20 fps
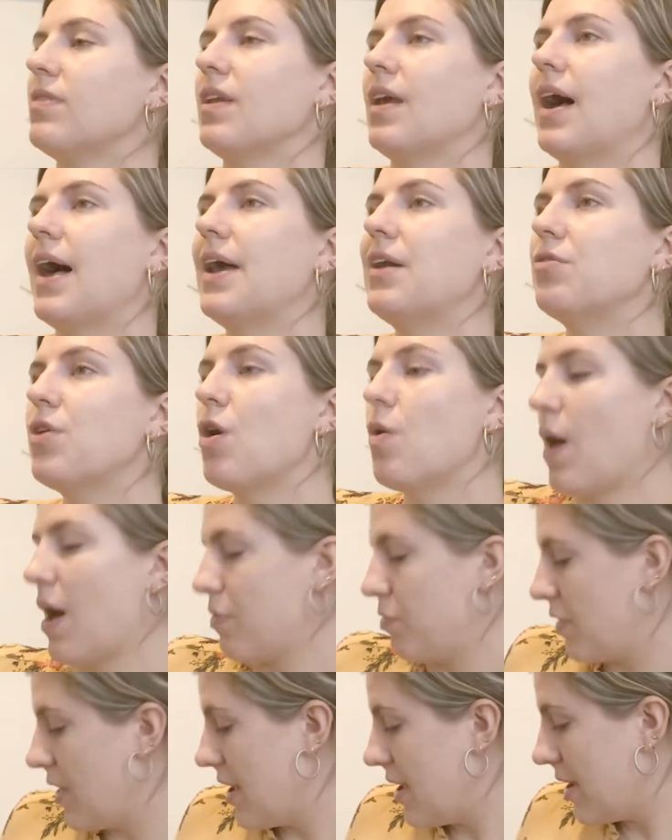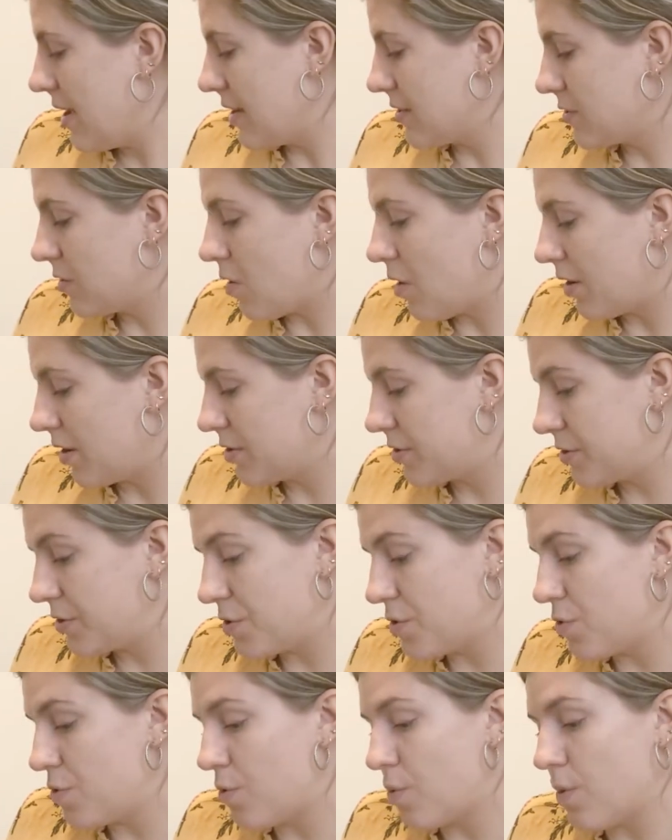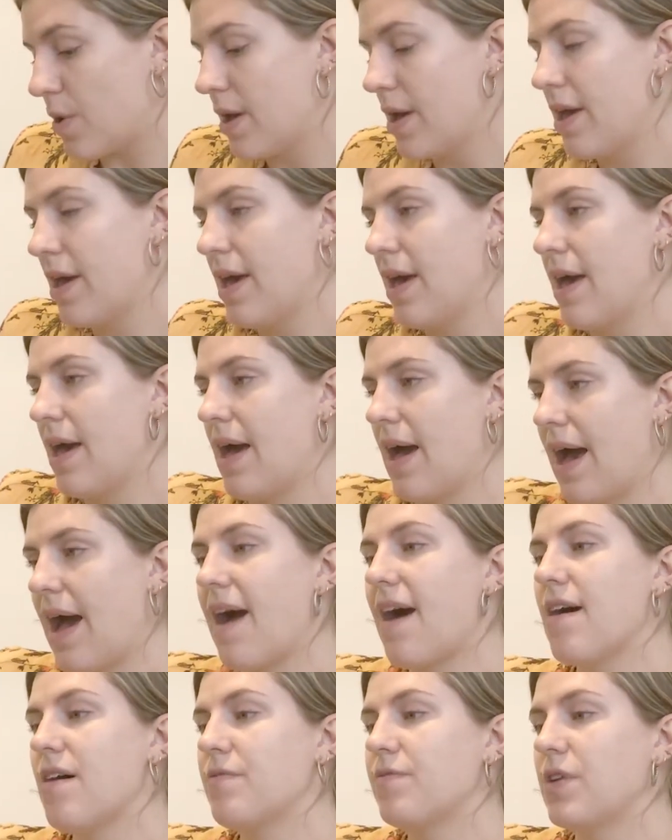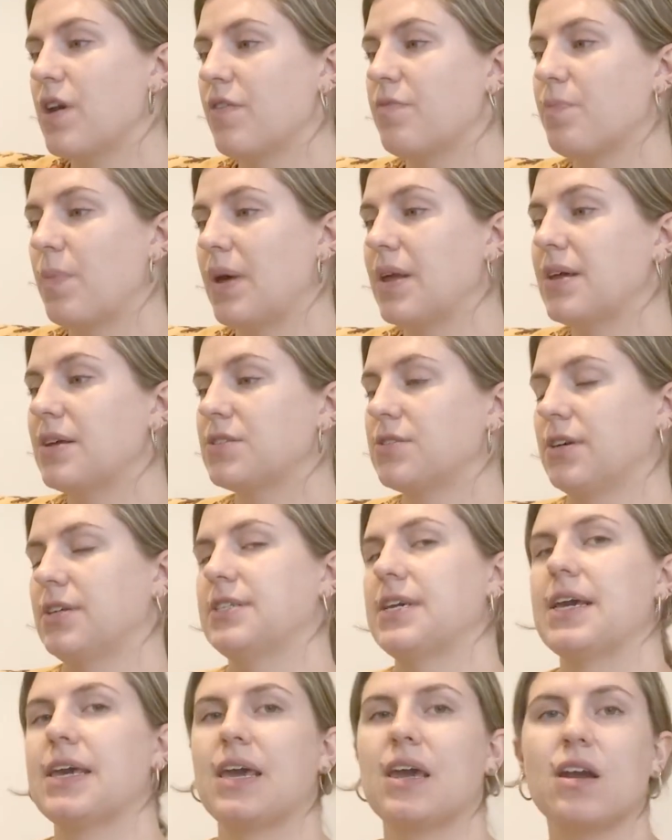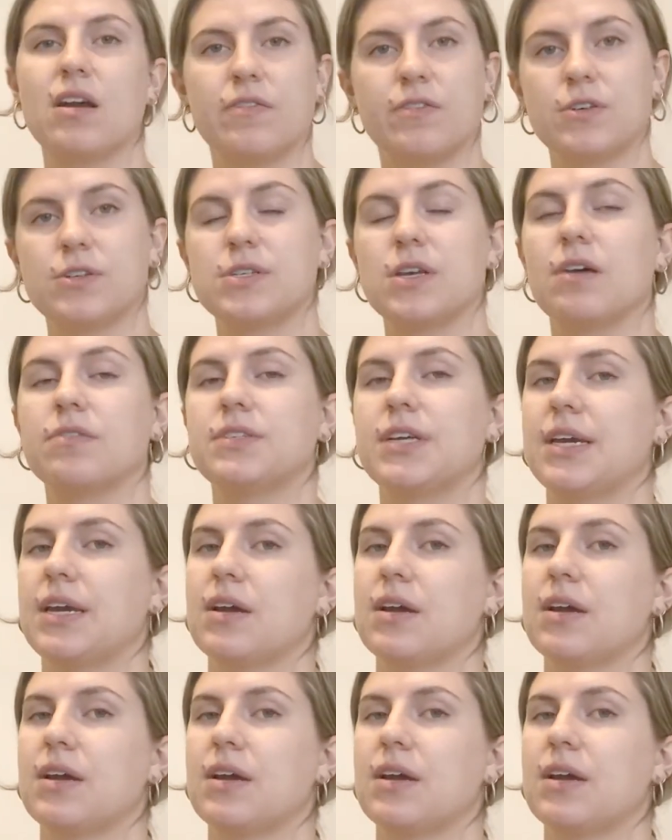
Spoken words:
I don't know. I think as long as you have enough money to, like, take care of yourself, take